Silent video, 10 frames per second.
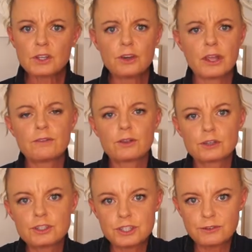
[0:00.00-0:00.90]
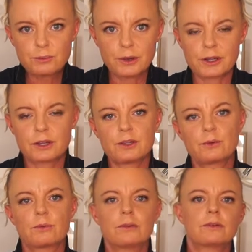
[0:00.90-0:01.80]
you know, if you're a shift worker,
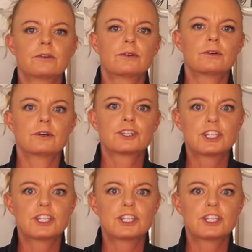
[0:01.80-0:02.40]
your